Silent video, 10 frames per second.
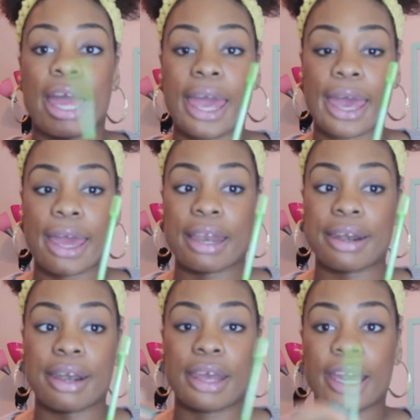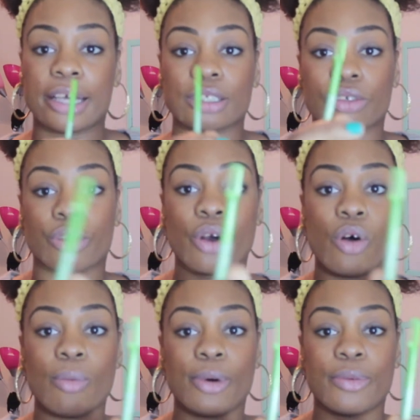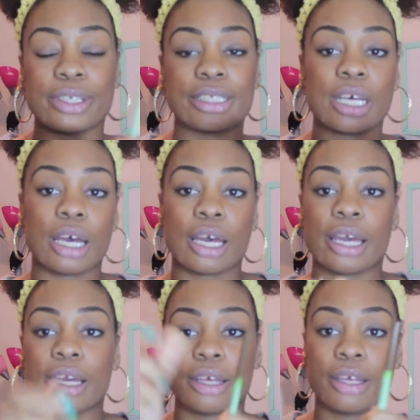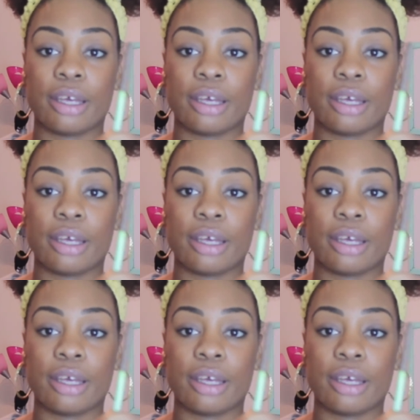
and it has a little comb on one side.